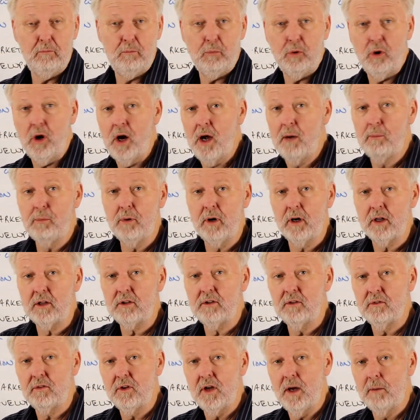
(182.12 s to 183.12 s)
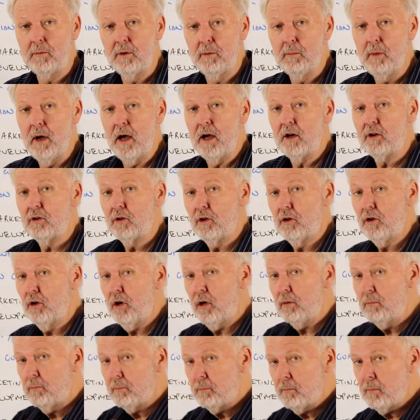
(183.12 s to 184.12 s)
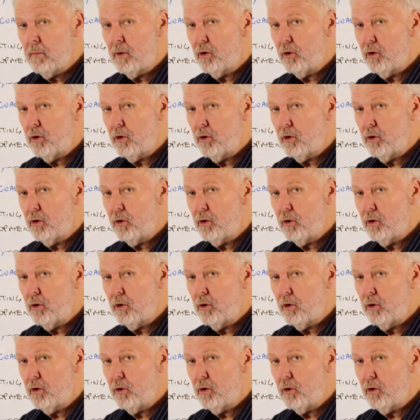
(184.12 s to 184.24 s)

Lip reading: prior products have come to market or not,